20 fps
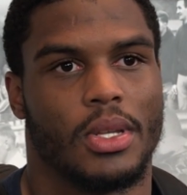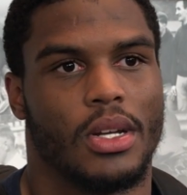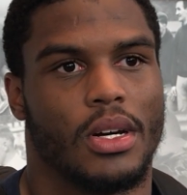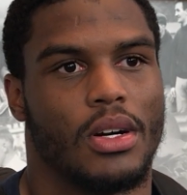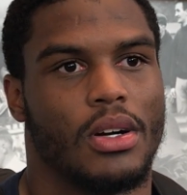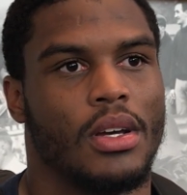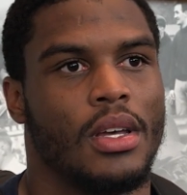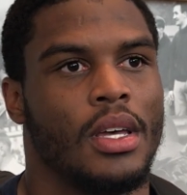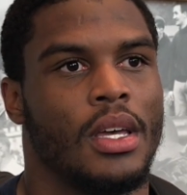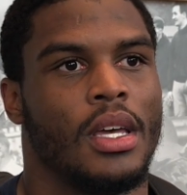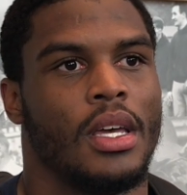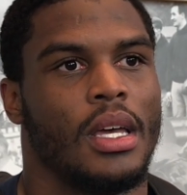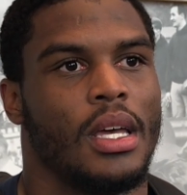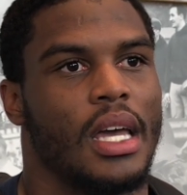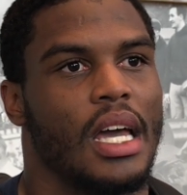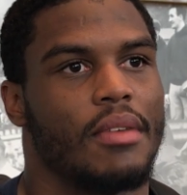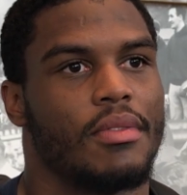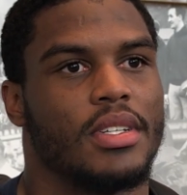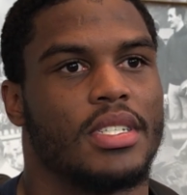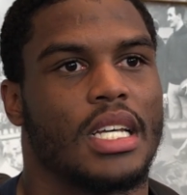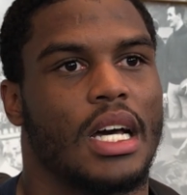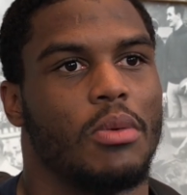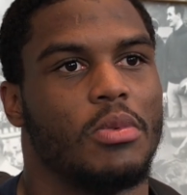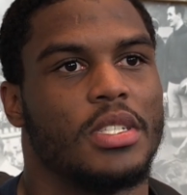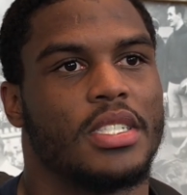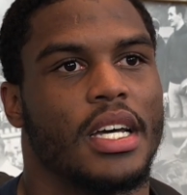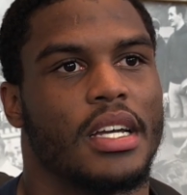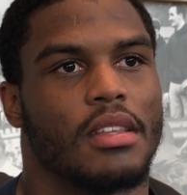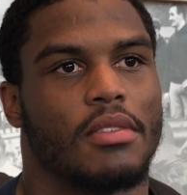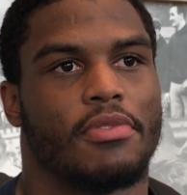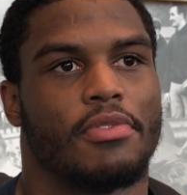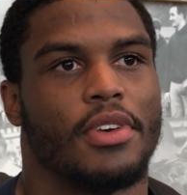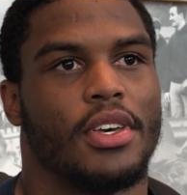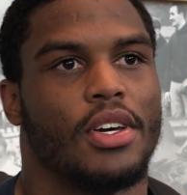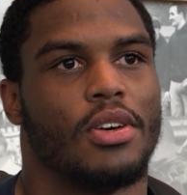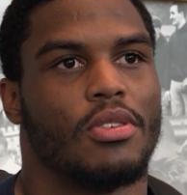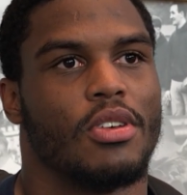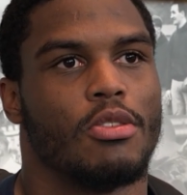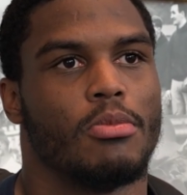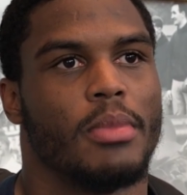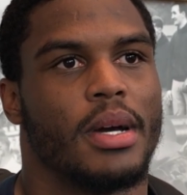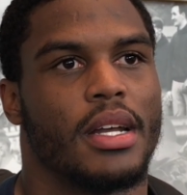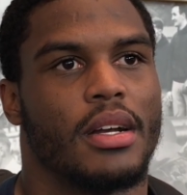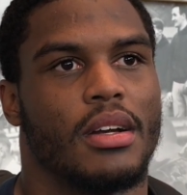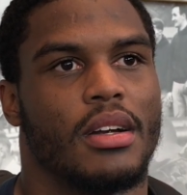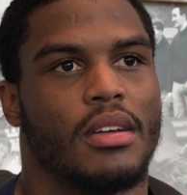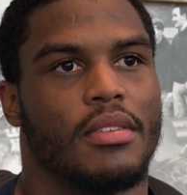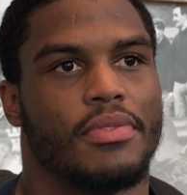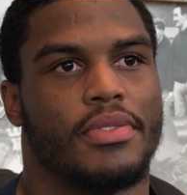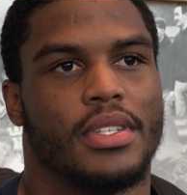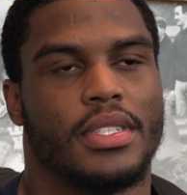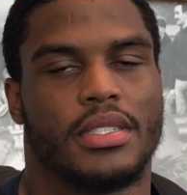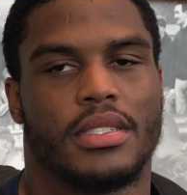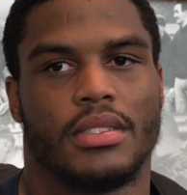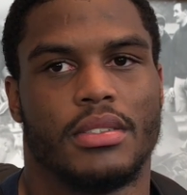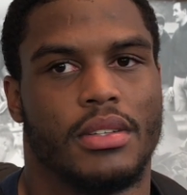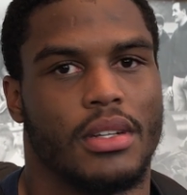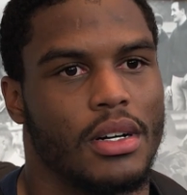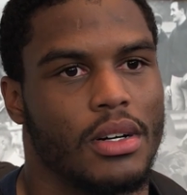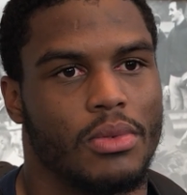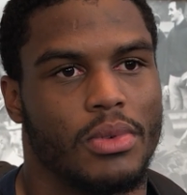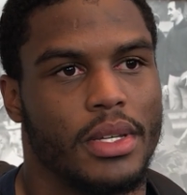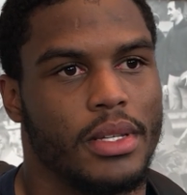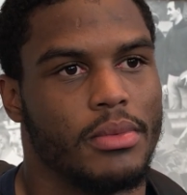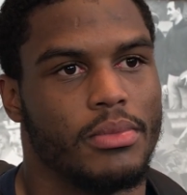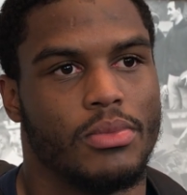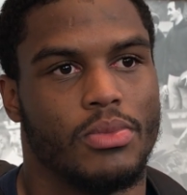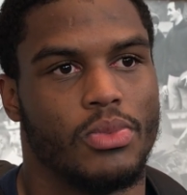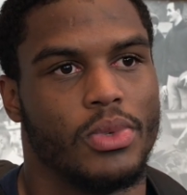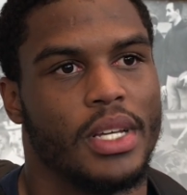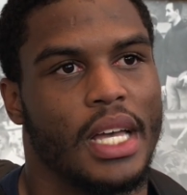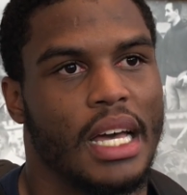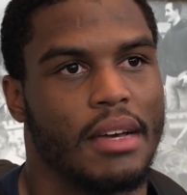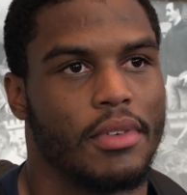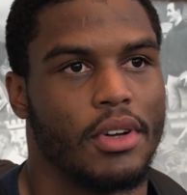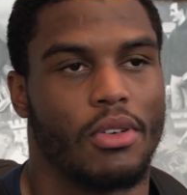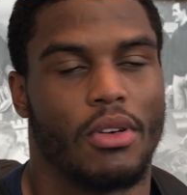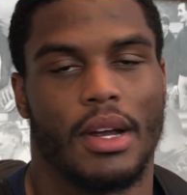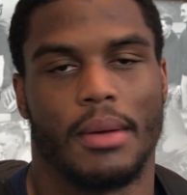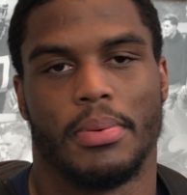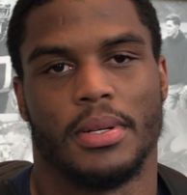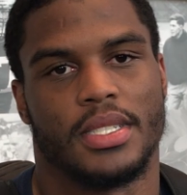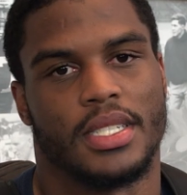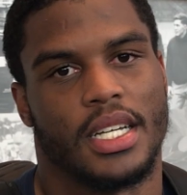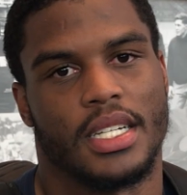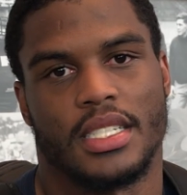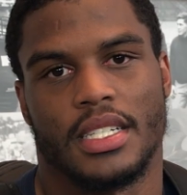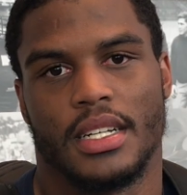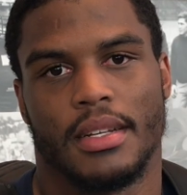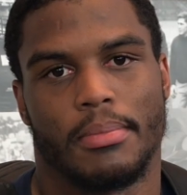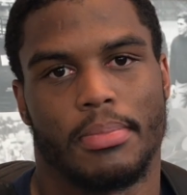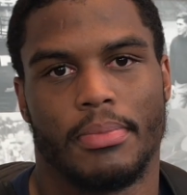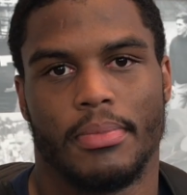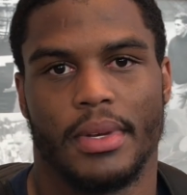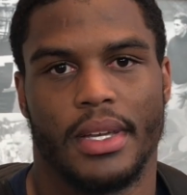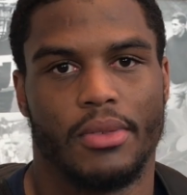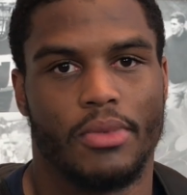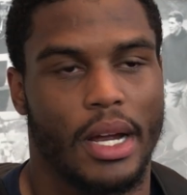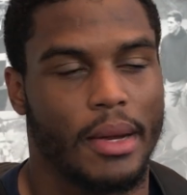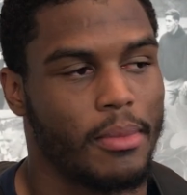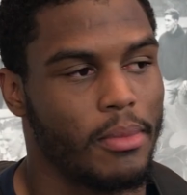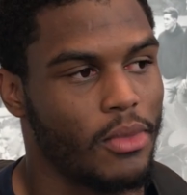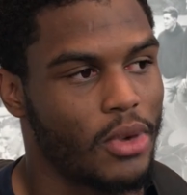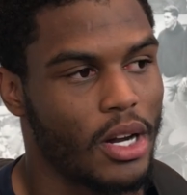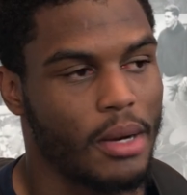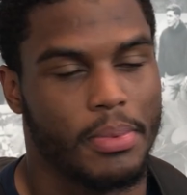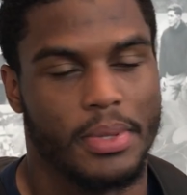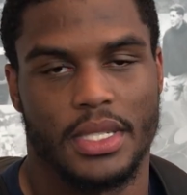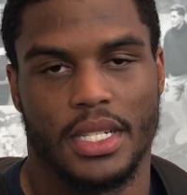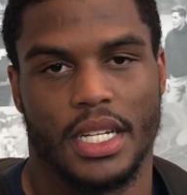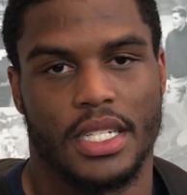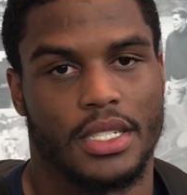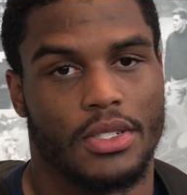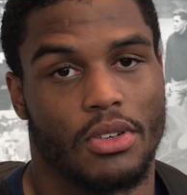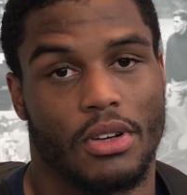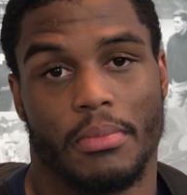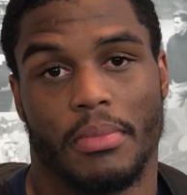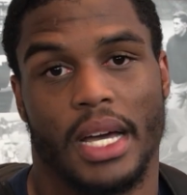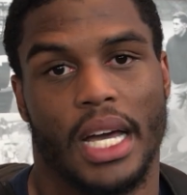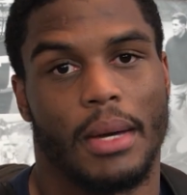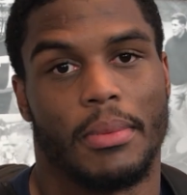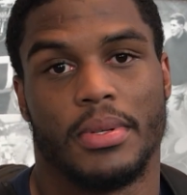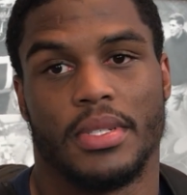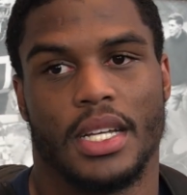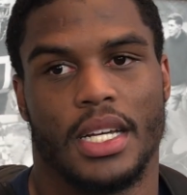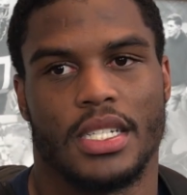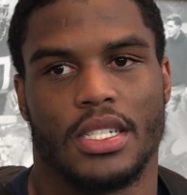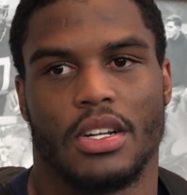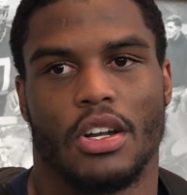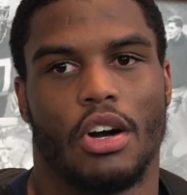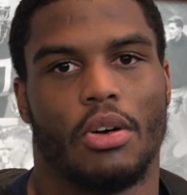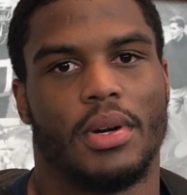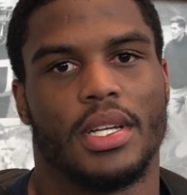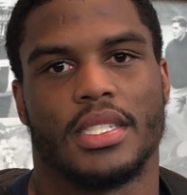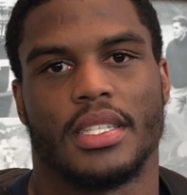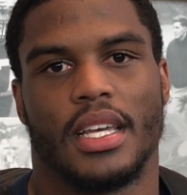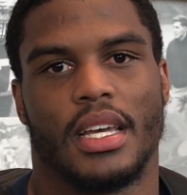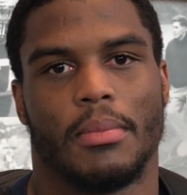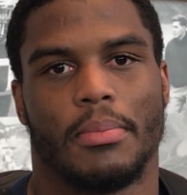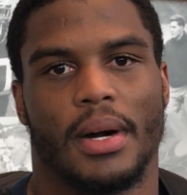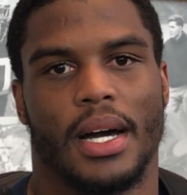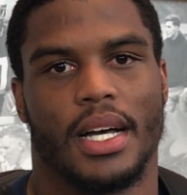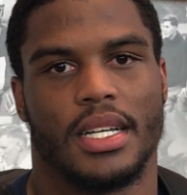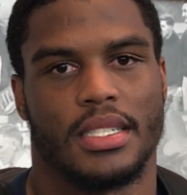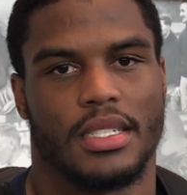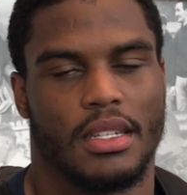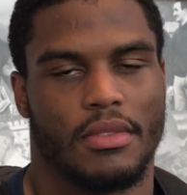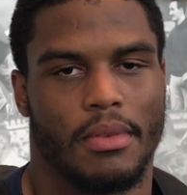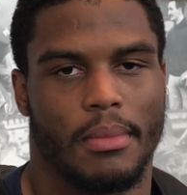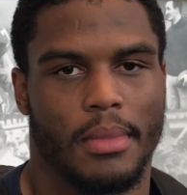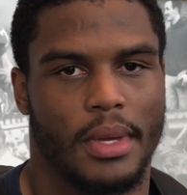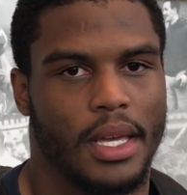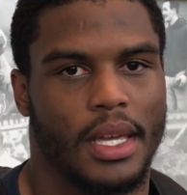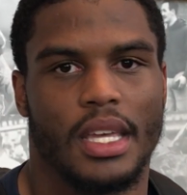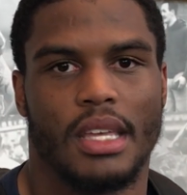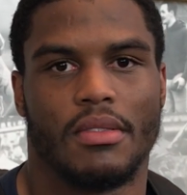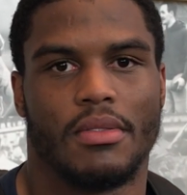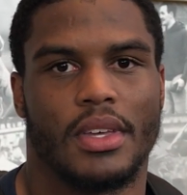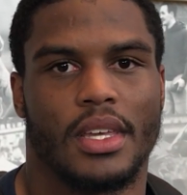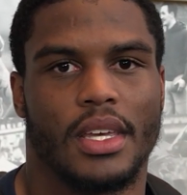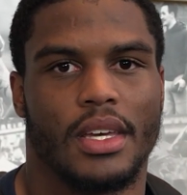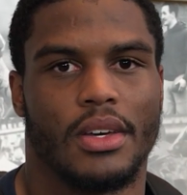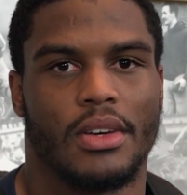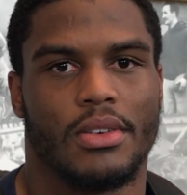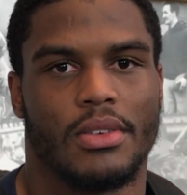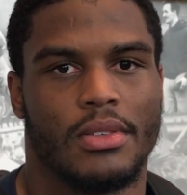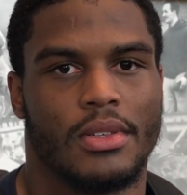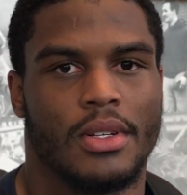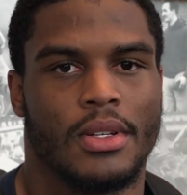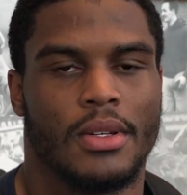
You know, every time we take the field, no matter if it's you know we we have a great possession, great great possession or a bad possession, always staying positive and being even killed.